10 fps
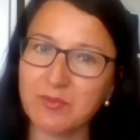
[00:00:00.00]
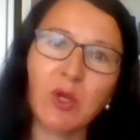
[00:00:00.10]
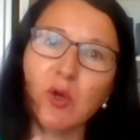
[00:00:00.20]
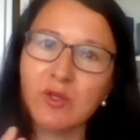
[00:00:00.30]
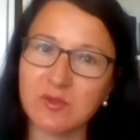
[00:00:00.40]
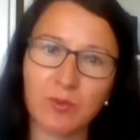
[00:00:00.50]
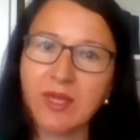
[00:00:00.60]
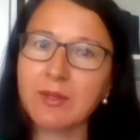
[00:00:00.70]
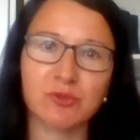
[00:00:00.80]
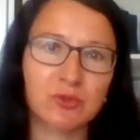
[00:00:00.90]
because we
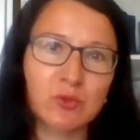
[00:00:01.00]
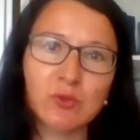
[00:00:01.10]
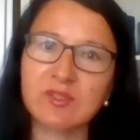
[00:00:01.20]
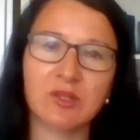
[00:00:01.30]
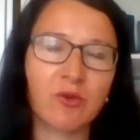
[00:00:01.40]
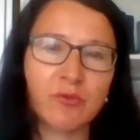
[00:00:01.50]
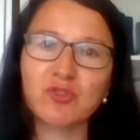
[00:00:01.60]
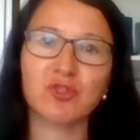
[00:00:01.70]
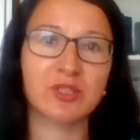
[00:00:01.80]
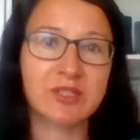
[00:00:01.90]
are producer of
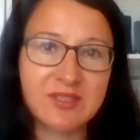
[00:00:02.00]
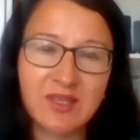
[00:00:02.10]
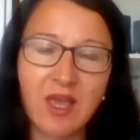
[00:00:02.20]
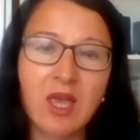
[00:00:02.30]
shirts,